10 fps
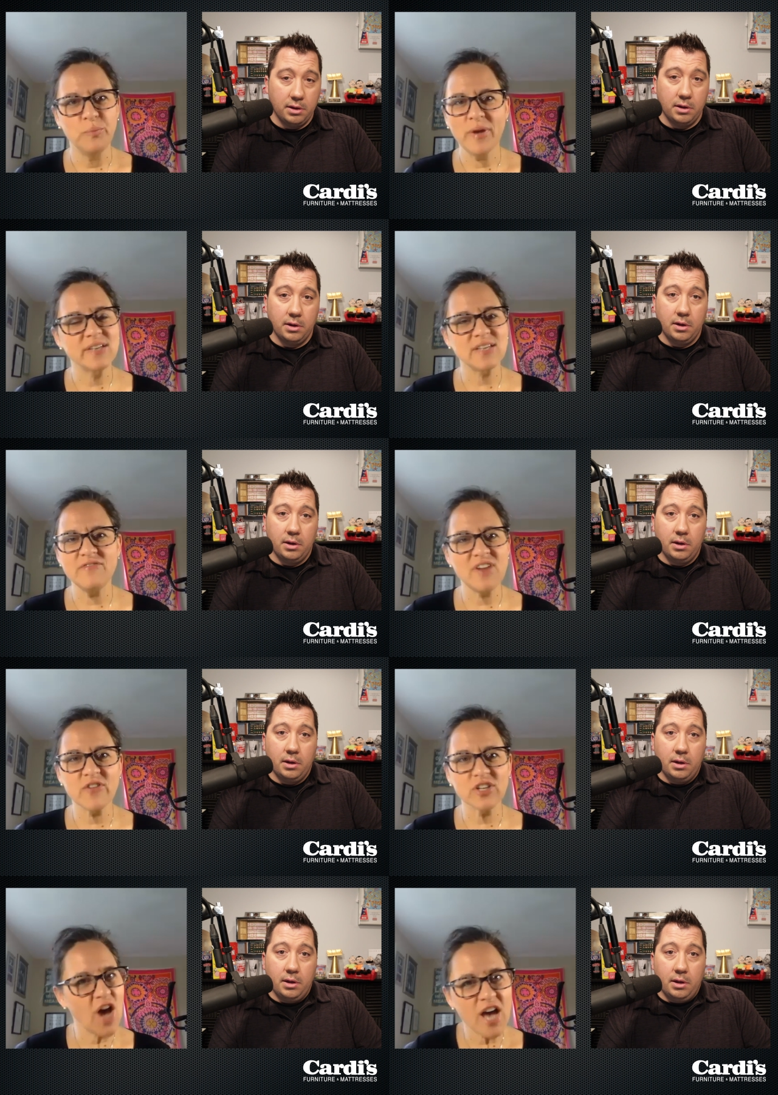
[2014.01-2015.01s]
Speaker 1: because i've never
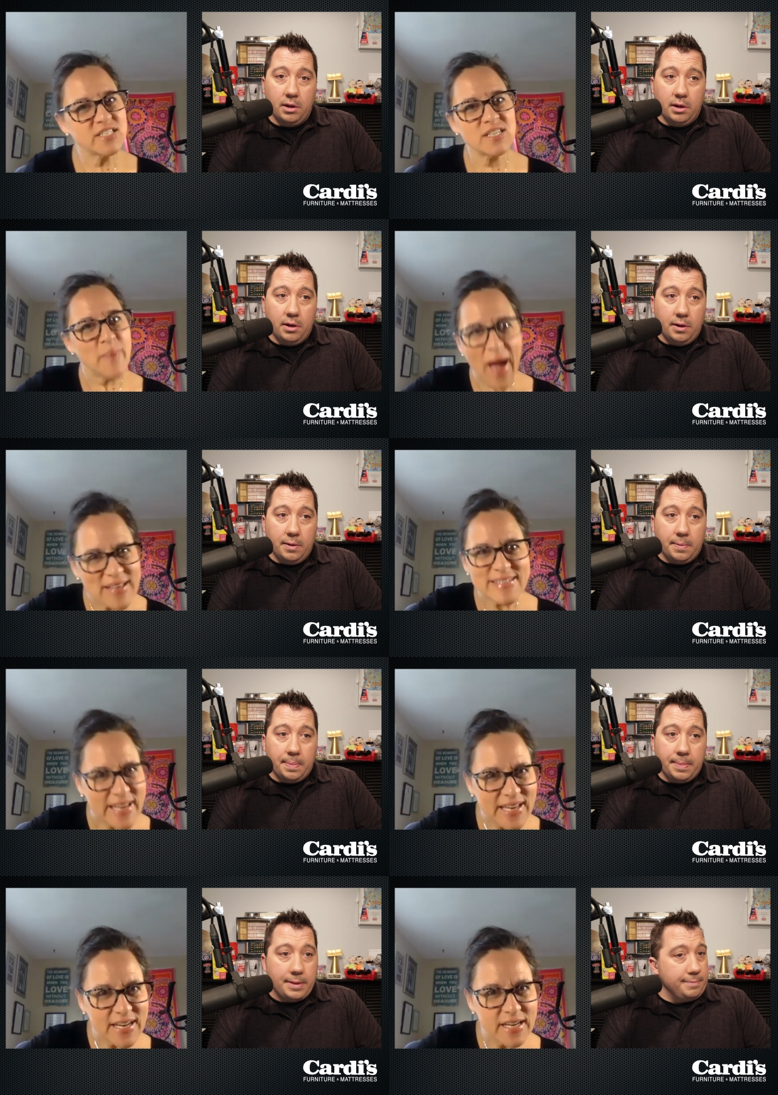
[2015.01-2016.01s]
lost the basket
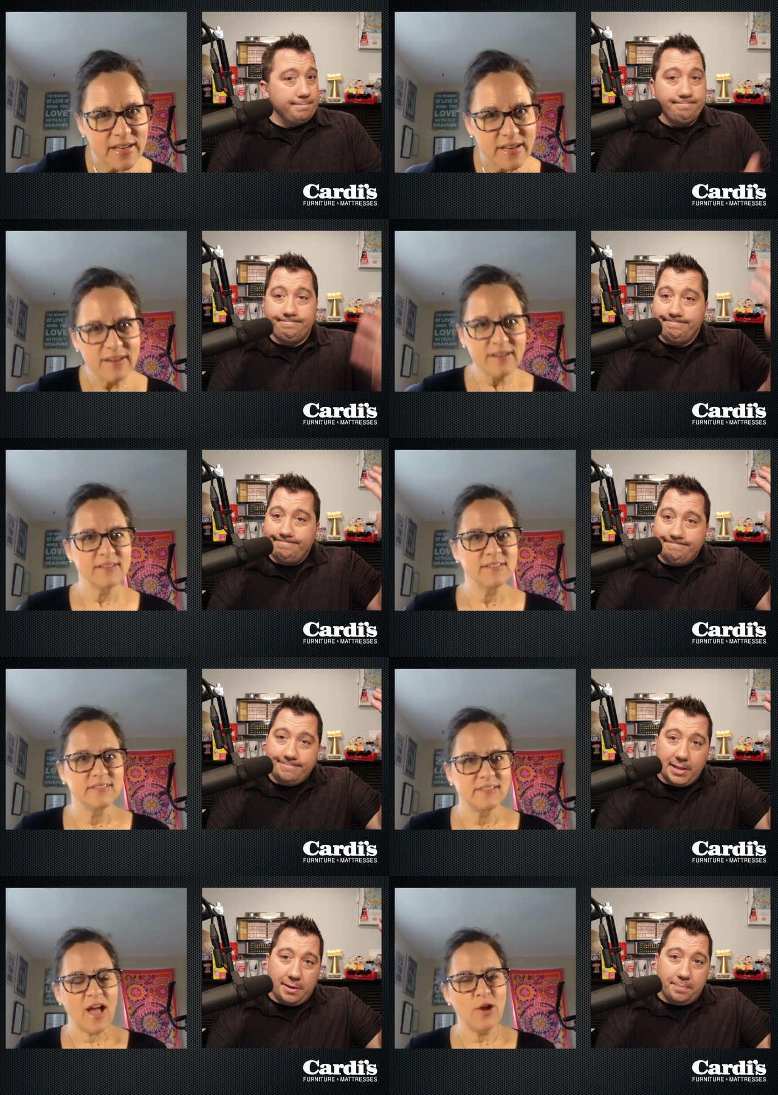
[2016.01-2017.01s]

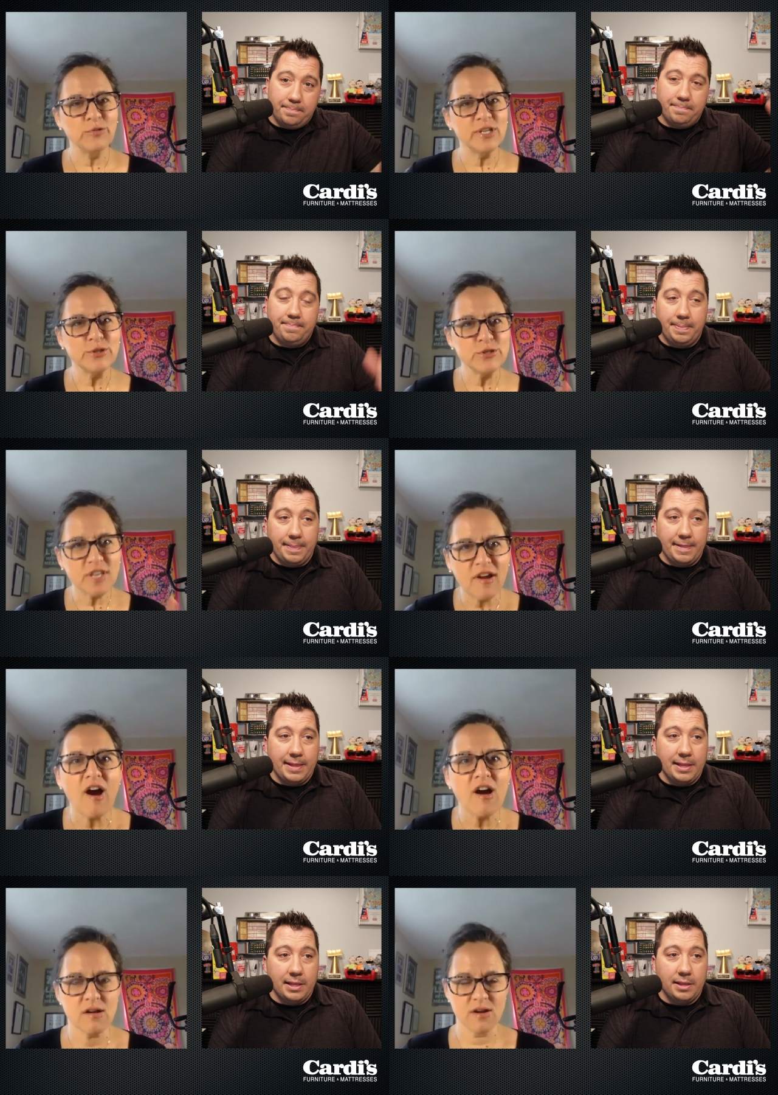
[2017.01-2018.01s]
i only lose the
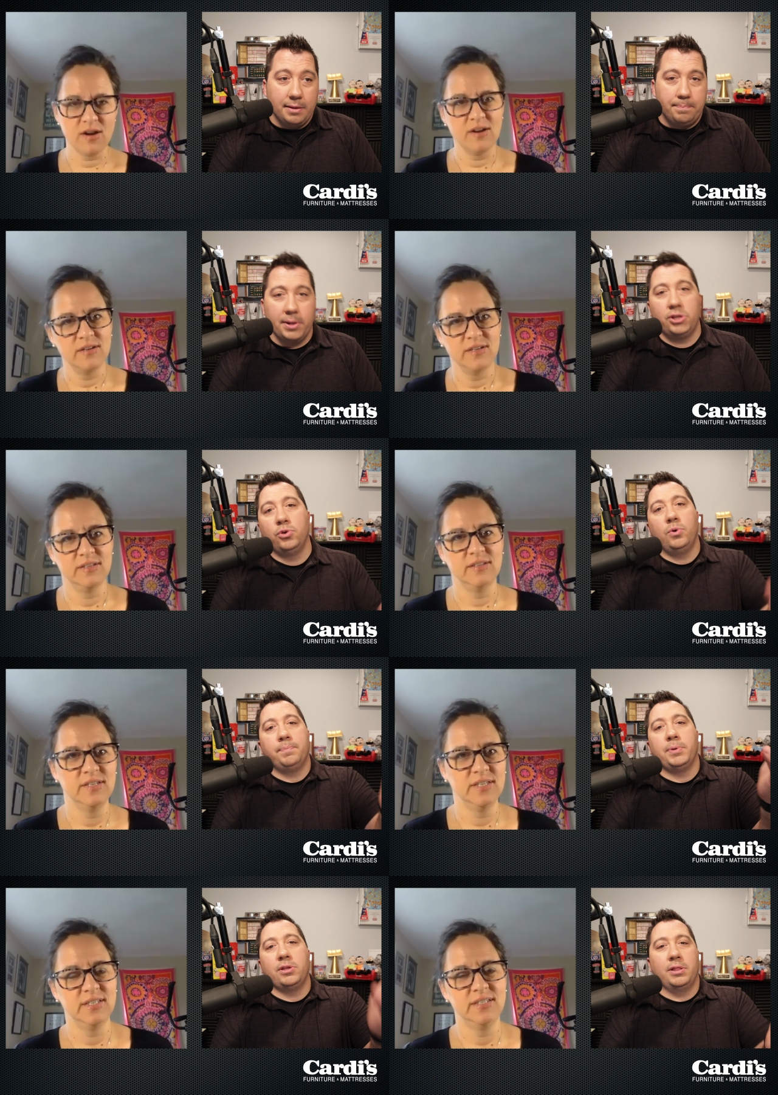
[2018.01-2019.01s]
cart
Speaker 2: but you
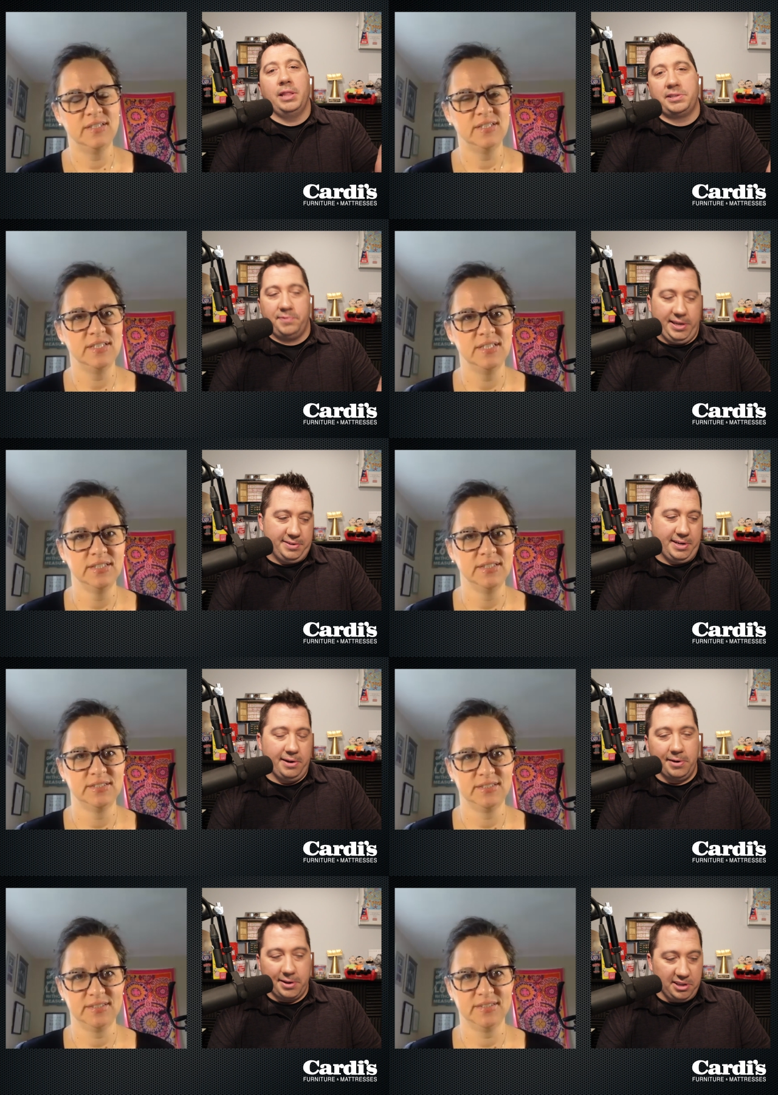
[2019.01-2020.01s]
but let's face it
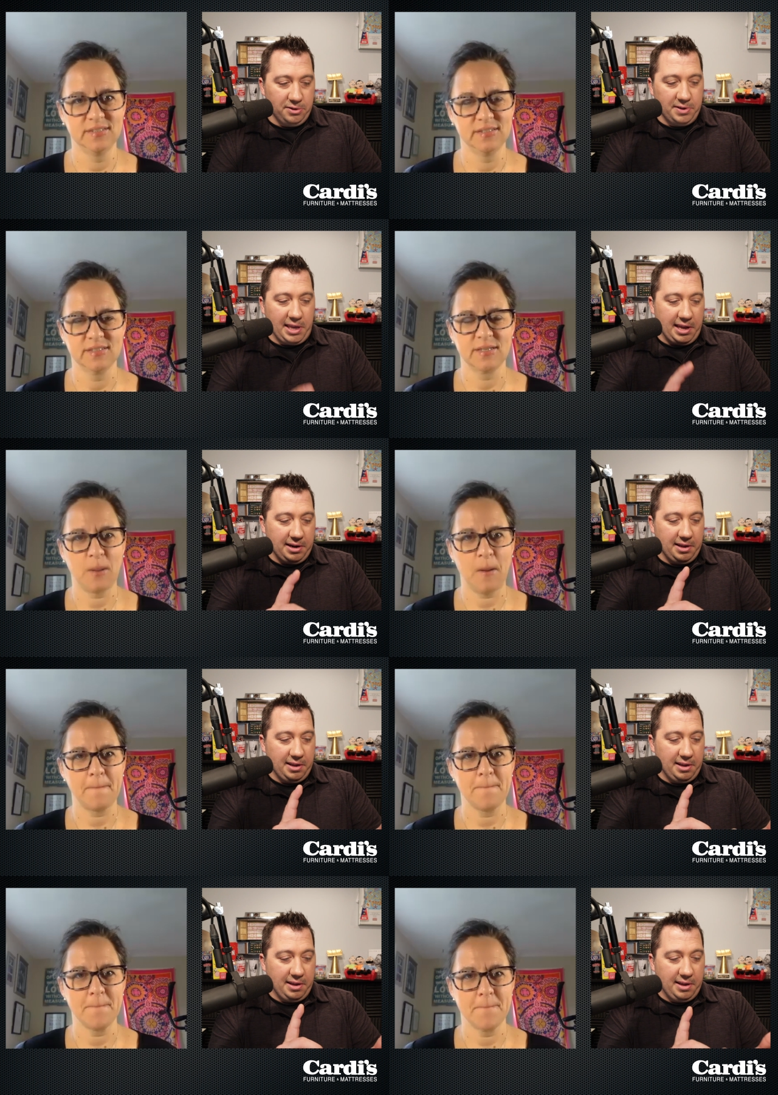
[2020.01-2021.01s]
erika you got
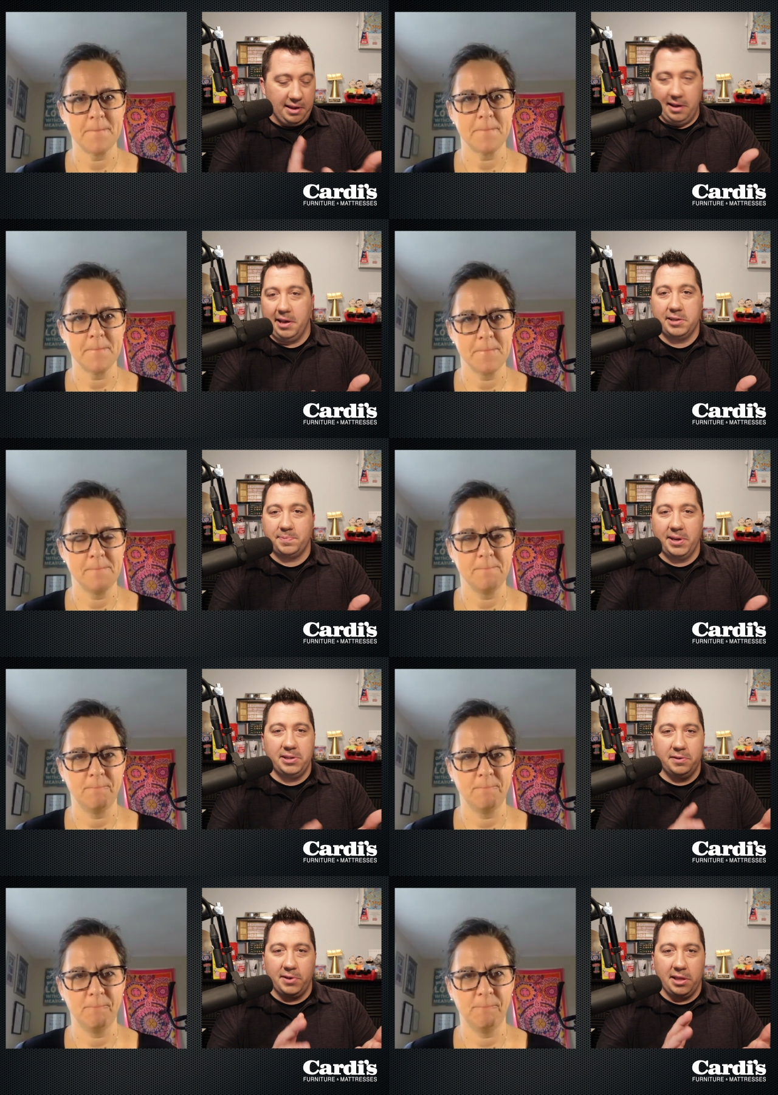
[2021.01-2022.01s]
a, husband,
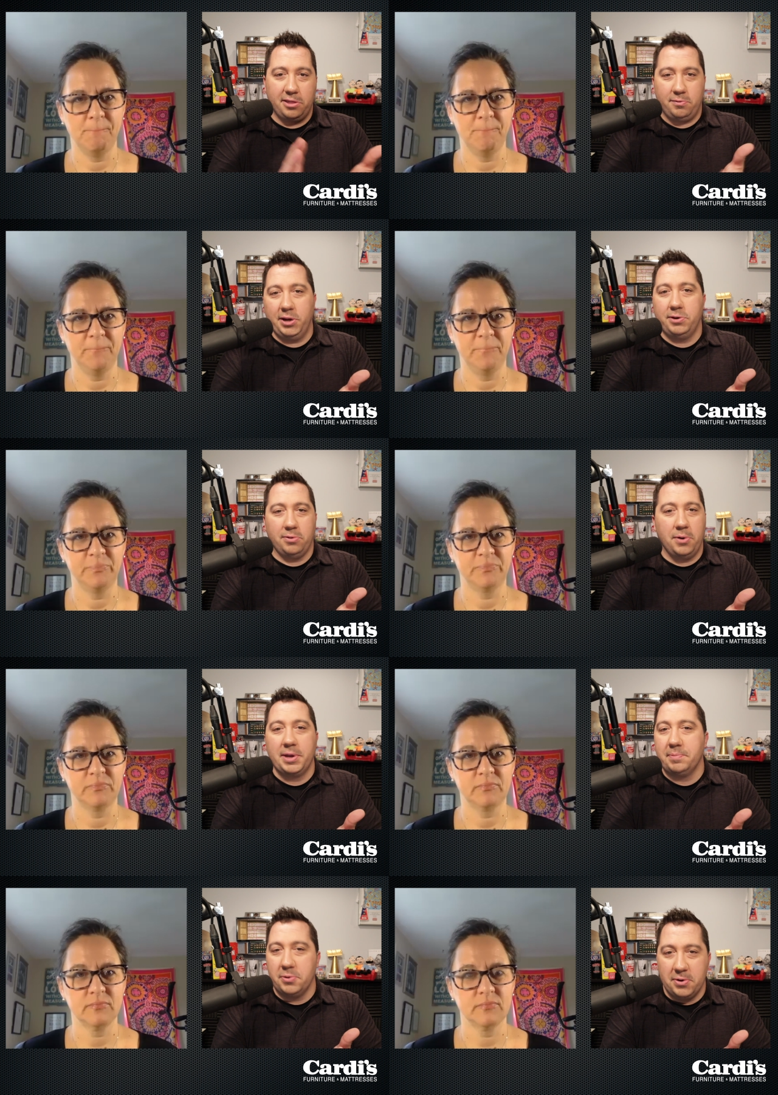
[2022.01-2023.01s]
you've got three
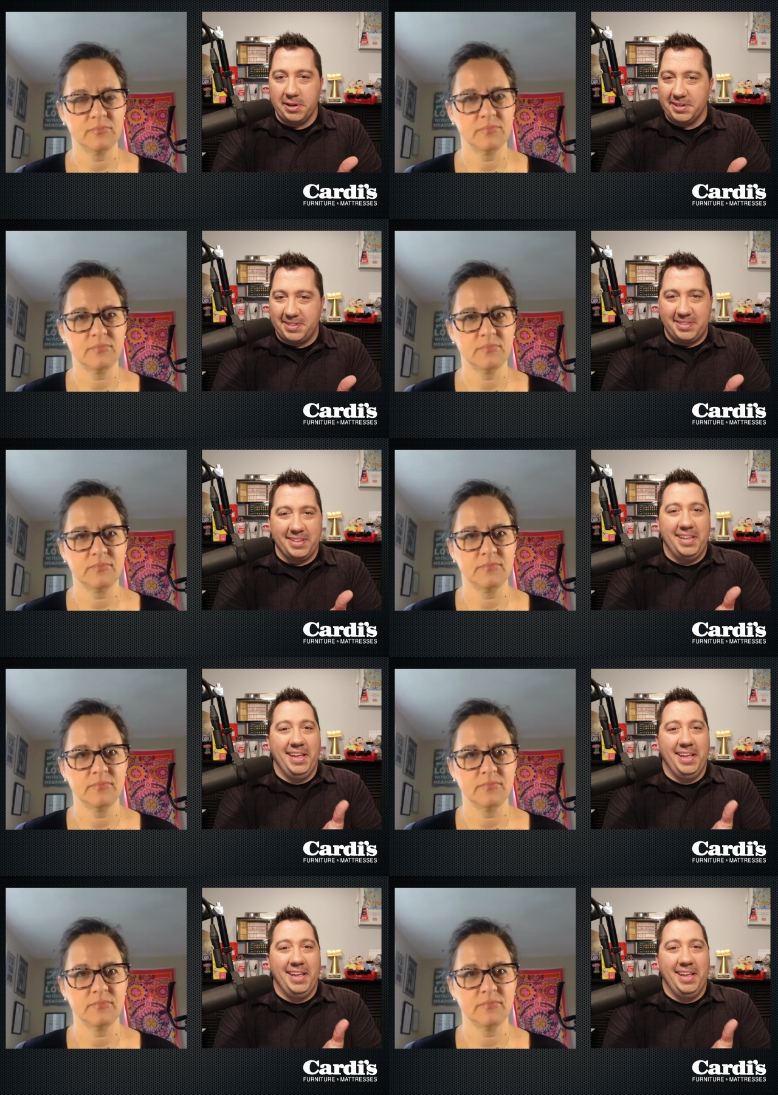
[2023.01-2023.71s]
growing boys.